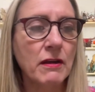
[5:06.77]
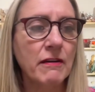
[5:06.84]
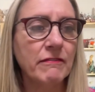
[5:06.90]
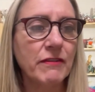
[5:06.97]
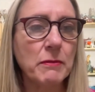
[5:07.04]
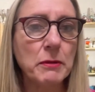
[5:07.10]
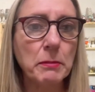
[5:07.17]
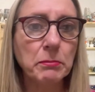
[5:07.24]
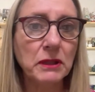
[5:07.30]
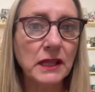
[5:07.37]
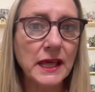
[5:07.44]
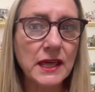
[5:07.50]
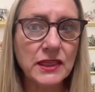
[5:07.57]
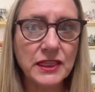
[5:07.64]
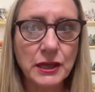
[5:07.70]
From a
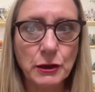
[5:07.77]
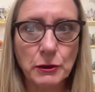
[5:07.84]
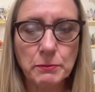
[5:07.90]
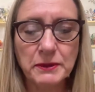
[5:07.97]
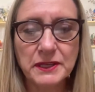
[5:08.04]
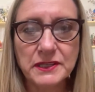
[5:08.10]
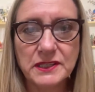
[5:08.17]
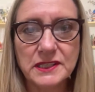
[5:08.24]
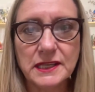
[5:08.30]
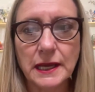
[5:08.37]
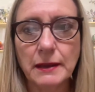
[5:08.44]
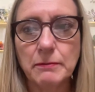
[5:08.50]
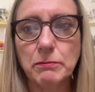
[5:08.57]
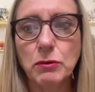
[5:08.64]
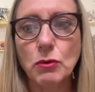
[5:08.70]
play therapy
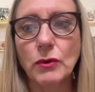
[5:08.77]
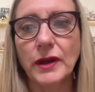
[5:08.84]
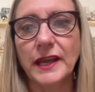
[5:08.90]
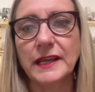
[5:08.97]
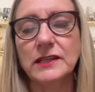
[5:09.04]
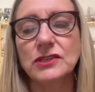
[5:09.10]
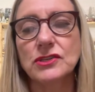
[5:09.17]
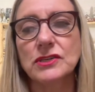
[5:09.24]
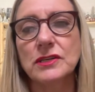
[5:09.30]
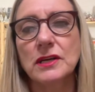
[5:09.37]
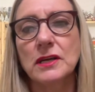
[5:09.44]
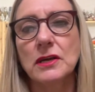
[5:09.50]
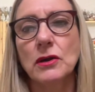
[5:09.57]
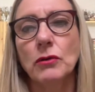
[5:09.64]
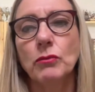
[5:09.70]
standpoint,
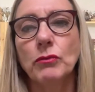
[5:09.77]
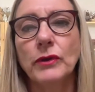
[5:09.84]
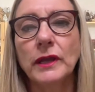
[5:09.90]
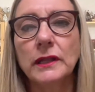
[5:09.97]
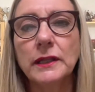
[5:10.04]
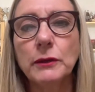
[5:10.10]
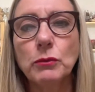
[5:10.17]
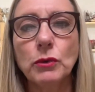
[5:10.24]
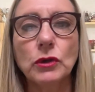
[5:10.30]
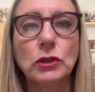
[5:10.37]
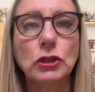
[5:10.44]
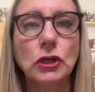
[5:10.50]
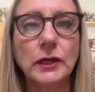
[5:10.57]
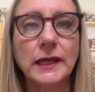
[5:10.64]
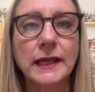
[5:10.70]
really we're
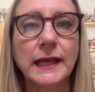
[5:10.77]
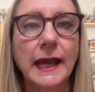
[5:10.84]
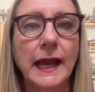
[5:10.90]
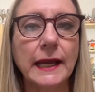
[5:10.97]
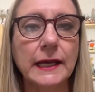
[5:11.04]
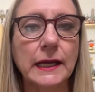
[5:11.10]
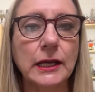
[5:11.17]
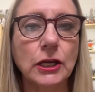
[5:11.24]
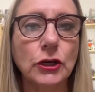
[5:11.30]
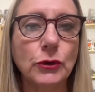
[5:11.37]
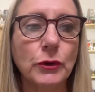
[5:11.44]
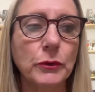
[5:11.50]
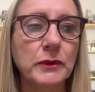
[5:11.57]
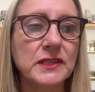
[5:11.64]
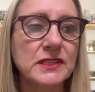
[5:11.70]
looking at
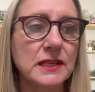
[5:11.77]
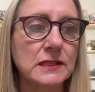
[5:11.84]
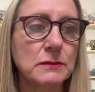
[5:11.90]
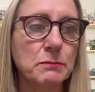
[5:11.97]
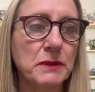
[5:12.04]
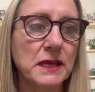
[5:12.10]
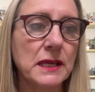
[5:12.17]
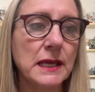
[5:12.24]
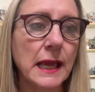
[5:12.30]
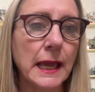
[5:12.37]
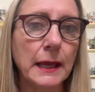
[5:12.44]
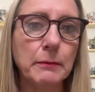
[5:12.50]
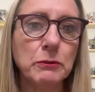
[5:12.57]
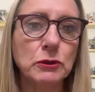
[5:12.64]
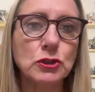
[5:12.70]
congruence as being
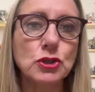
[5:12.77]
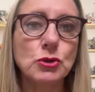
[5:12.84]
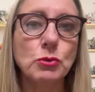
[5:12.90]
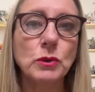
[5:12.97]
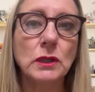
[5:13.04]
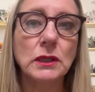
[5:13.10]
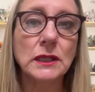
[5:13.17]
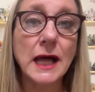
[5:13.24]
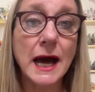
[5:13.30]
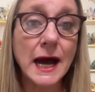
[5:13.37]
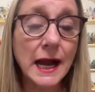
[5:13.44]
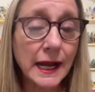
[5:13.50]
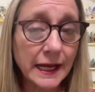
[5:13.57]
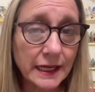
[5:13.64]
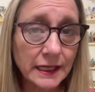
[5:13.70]
able to
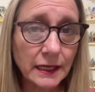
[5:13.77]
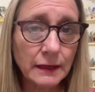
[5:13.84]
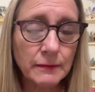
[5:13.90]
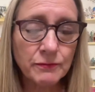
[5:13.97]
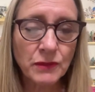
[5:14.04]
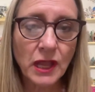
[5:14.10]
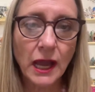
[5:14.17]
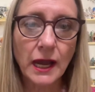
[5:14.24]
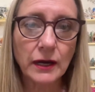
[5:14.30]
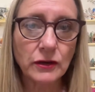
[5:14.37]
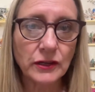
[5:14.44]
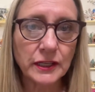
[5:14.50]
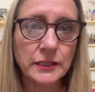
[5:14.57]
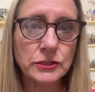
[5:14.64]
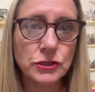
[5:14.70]
align our
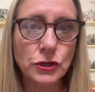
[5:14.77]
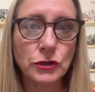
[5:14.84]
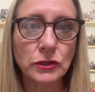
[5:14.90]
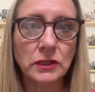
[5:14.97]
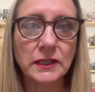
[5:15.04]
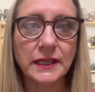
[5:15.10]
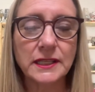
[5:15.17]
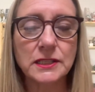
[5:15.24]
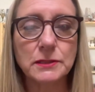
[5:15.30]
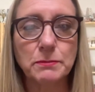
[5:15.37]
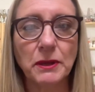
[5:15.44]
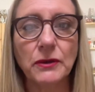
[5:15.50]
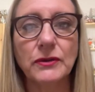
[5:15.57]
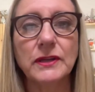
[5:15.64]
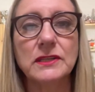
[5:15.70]
internal
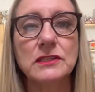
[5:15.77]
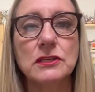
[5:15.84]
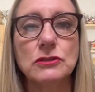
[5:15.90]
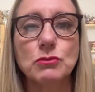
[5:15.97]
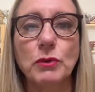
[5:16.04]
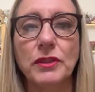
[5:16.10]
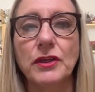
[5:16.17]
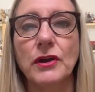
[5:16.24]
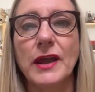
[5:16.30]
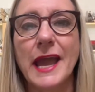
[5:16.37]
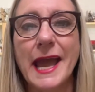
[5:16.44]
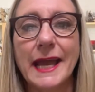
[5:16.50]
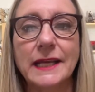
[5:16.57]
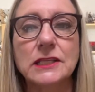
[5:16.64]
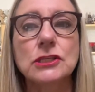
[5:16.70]
experiences with our
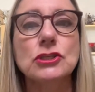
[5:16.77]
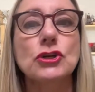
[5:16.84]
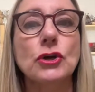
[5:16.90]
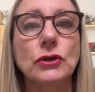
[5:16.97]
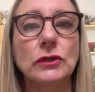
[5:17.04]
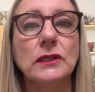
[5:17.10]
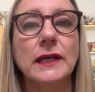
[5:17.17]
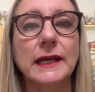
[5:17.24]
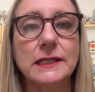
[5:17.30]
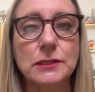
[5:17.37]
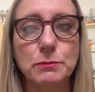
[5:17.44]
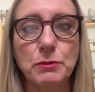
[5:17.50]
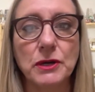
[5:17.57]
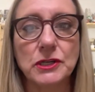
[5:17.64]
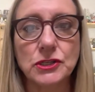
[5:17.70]
external
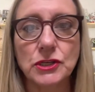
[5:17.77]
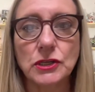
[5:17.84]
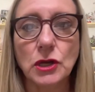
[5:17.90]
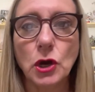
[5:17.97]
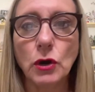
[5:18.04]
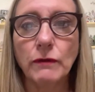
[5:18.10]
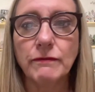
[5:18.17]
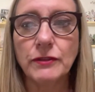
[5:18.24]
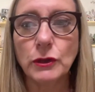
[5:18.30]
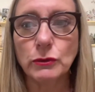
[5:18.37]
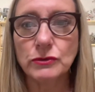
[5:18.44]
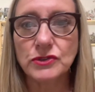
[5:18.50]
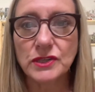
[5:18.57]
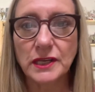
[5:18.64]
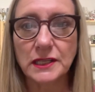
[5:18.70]
expression of
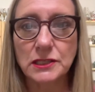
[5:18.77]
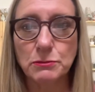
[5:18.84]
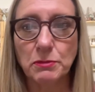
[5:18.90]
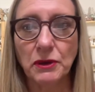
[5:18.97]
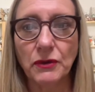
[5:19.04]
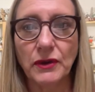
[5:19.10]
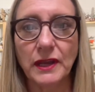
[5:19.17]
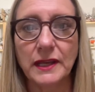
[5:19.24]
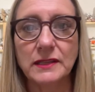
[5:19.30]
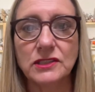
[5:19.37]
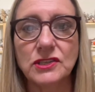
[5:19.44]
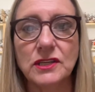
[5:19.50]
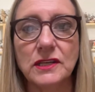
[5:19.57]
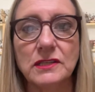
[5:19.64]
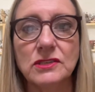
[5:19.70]
those
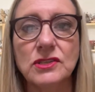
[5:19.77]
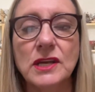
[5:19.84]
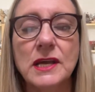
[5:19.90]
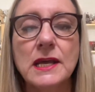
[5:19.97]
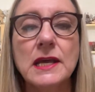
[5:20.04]
experiences